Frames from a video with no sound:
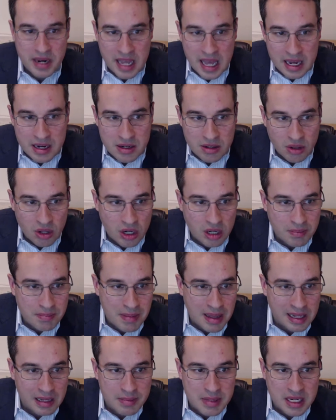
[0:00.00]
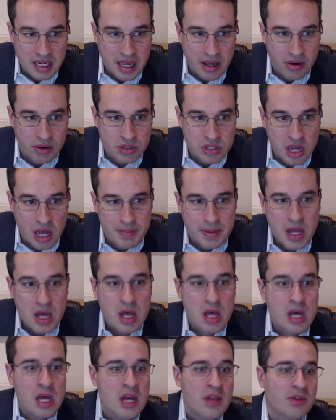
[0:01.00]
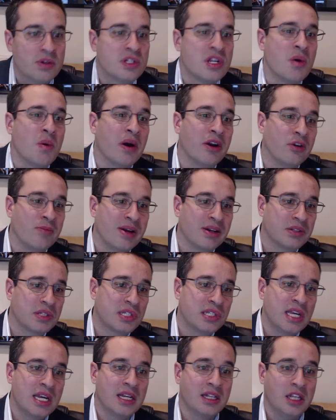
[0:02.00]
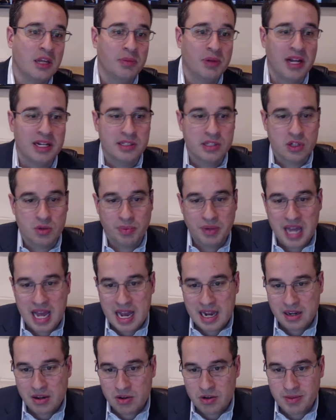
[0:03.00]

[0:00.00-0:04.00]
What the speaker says: But again, you look, melamine countertop. There's no undermount sink. The appliances are black.